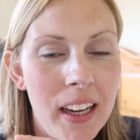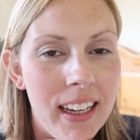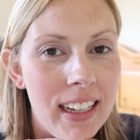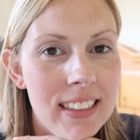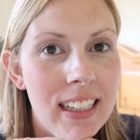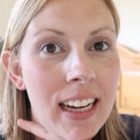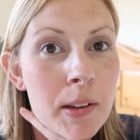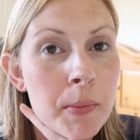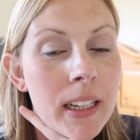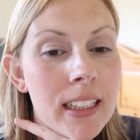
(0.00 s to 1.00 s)
Okay guys,
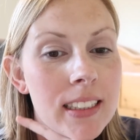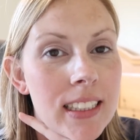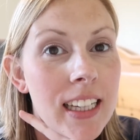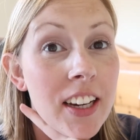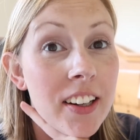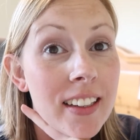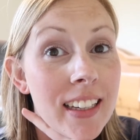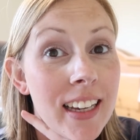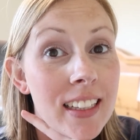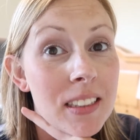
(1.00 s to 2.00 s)
I'm sitting here in
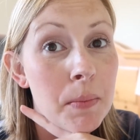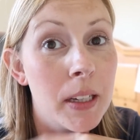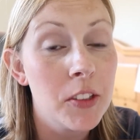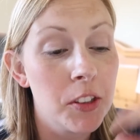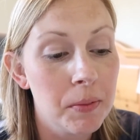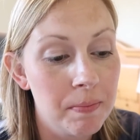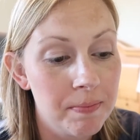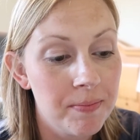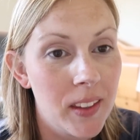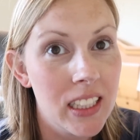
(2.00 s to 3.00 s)
the guest
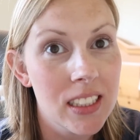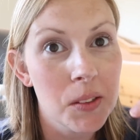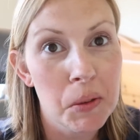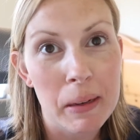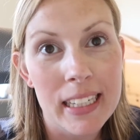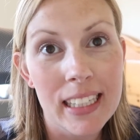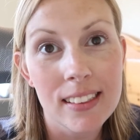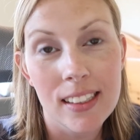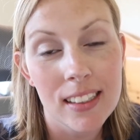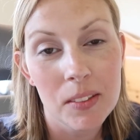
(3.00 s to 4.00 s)
bedroom. This is where my
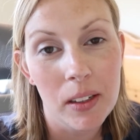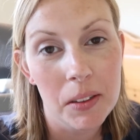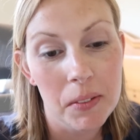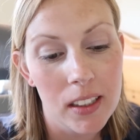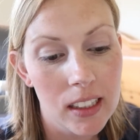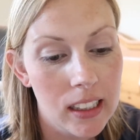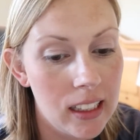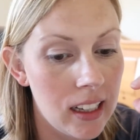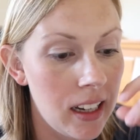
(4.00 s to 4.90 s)
desk is, where I work.